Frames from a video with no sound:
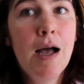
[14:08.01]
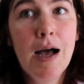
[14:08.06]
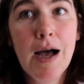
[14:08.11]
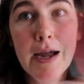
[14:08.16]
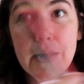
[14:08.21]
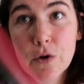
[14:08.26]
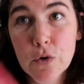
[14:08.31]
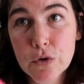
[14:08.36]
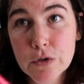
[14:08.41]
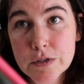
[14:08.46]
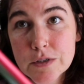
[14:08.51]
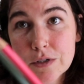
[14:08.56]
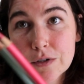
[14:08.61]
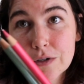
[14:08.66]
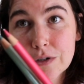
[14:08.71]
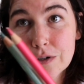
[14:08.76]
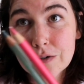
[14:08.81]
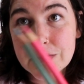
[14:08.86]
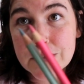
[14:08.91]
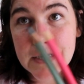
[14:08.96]
I also
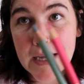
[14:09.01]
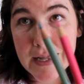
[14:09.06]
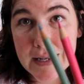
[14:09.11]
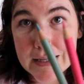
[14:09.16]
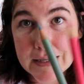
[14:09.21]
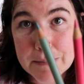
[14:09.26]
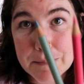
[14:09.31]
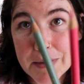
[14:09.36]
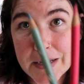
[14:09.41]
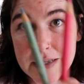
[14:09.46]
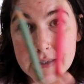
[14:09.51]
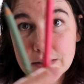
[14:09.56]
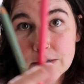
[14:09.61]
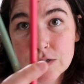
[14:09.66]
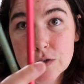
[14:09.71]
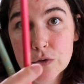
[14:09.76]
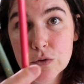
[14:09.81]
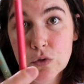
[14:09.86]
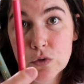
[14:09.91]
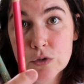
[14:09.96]
use colored
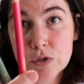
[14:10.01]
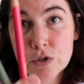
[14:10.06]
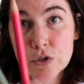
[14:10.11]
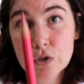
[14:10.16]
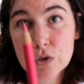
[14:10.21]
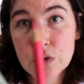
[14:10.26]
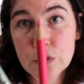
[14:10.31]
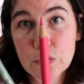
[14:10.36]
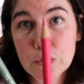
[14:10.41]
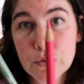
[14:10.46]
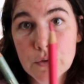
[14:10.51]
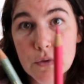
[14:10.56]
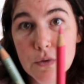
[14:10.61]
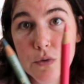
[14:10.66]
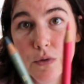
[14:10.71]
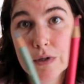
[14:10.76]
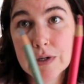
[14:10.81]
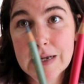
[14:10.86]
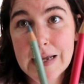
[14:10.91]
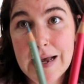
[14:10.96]
pencils to